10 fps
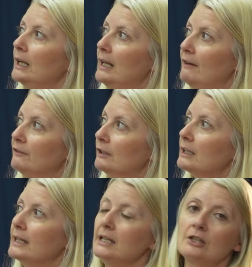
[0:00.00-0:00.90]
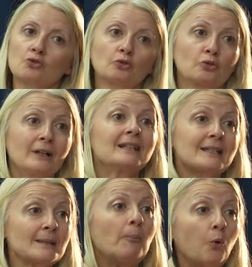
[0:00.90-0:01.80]
level, is to try
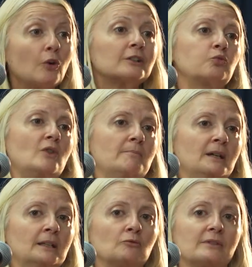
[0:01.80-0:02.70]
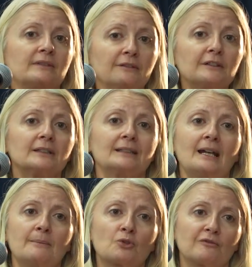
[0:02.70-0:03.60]
and support women with different
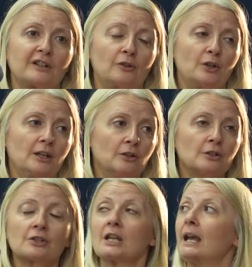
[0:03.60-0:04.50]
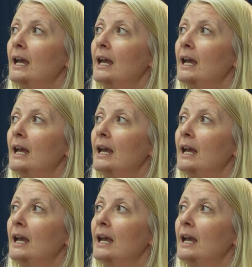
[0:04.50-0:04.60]
types of careers